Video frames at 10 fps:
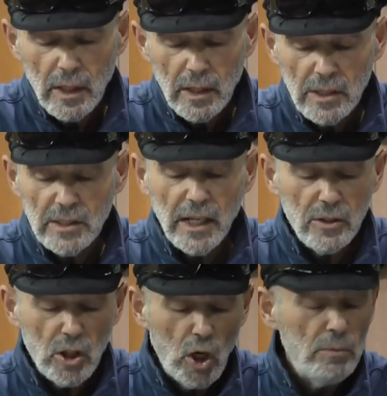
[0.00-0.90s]
He stayed
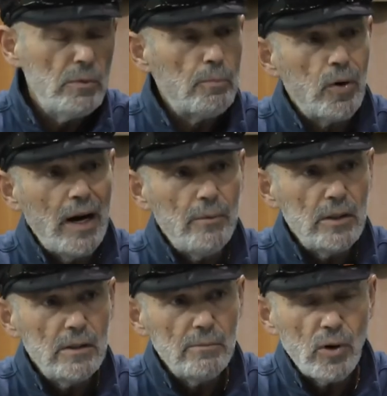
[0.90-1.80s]
at the home of a
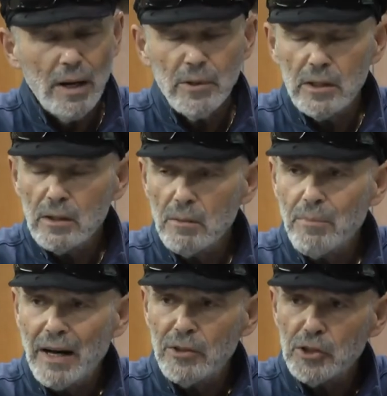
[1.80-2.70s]
prominent
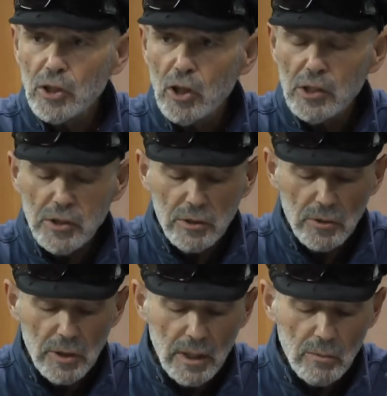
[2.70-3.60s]
Lubavitcher Chassid
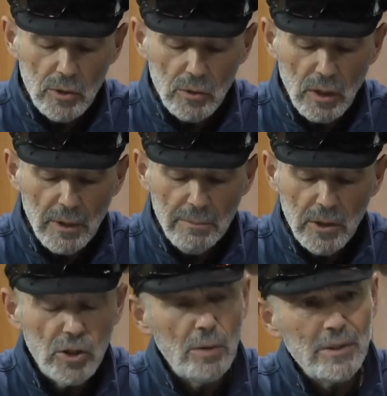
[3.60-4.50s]
whose name was Rabbi
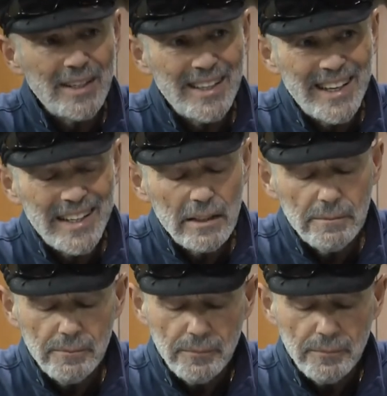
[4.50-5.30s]
Binyamin Klein,